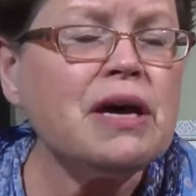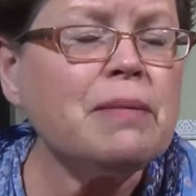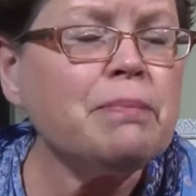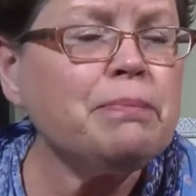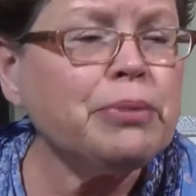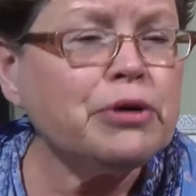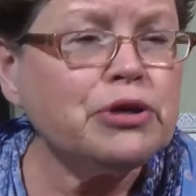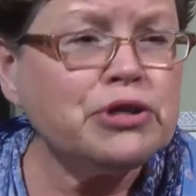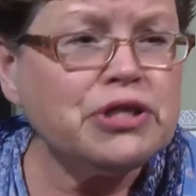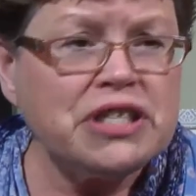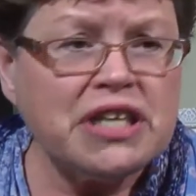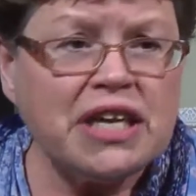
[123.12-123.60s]

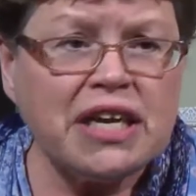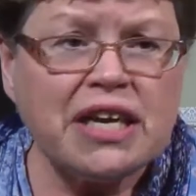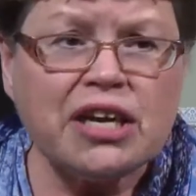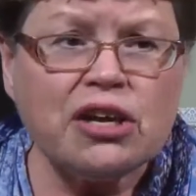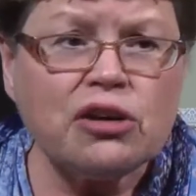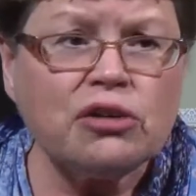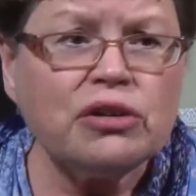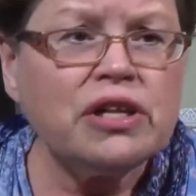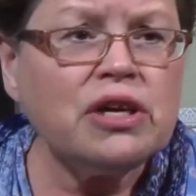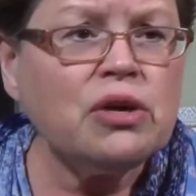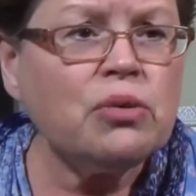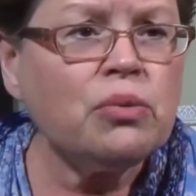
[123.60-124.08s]

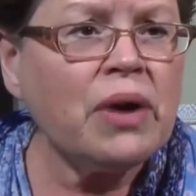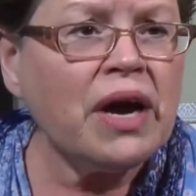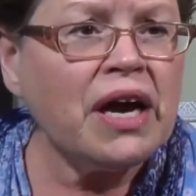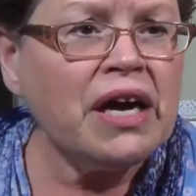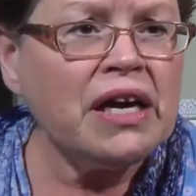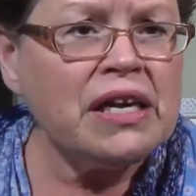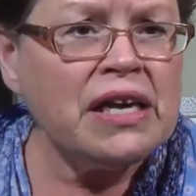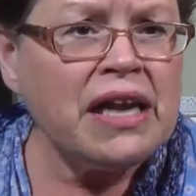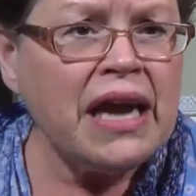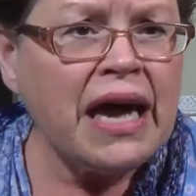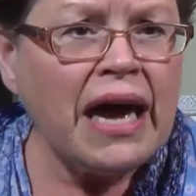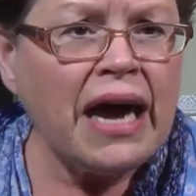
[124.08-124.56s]
Particularly
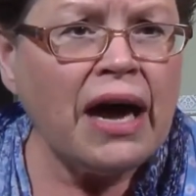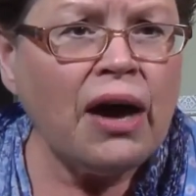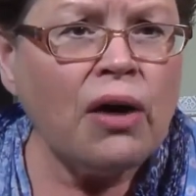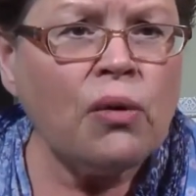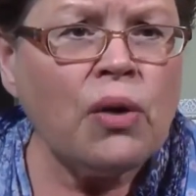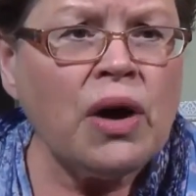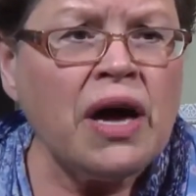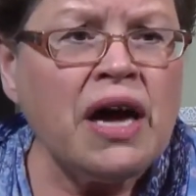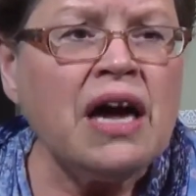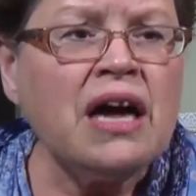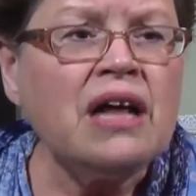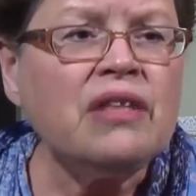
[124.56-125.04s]
right
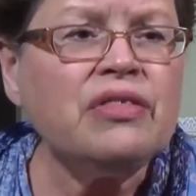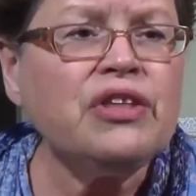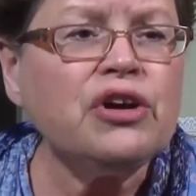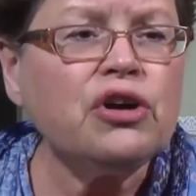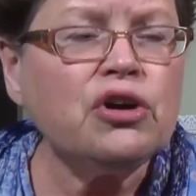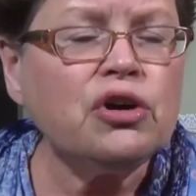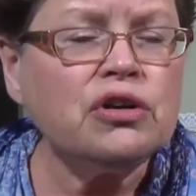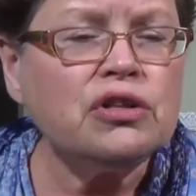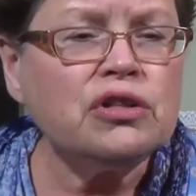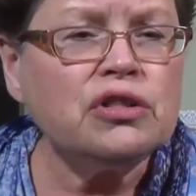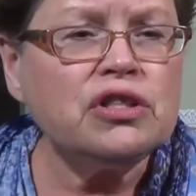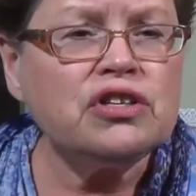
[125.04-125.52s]
now, the